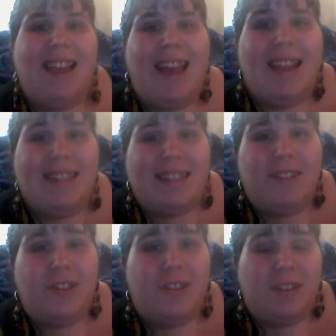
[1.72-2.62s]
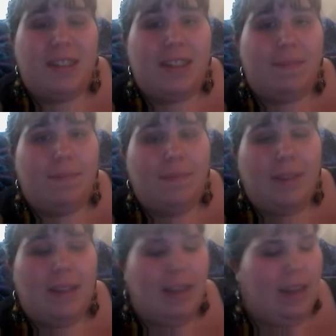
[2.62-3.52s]
Hi Stitchers!
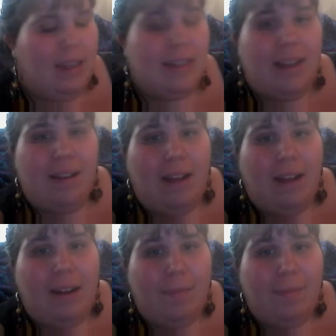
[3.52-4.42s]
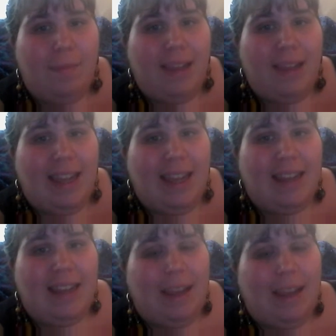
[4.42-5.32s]
It's Autumn again.
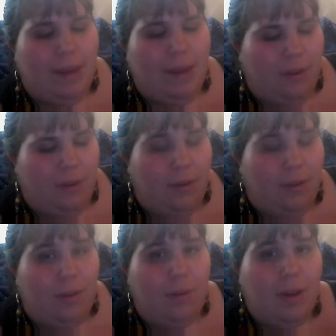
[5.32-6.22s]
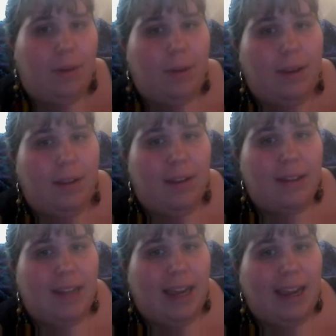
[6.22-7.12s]
I am here to do a quick
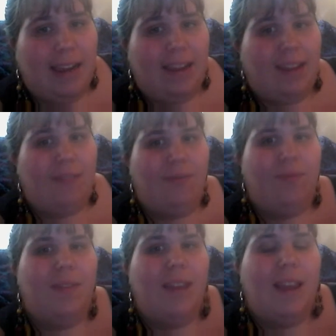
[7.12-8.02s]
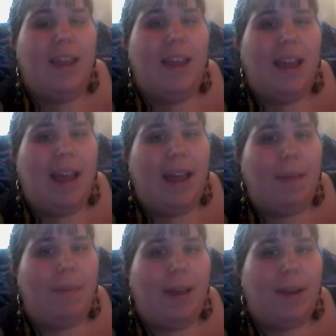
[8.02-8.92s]
tag.
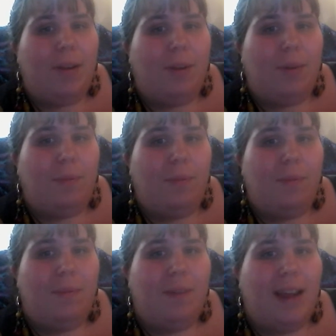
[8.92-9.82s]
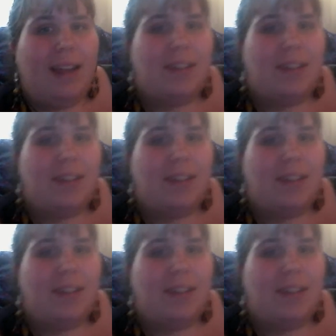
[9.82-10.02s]
Um, I know, I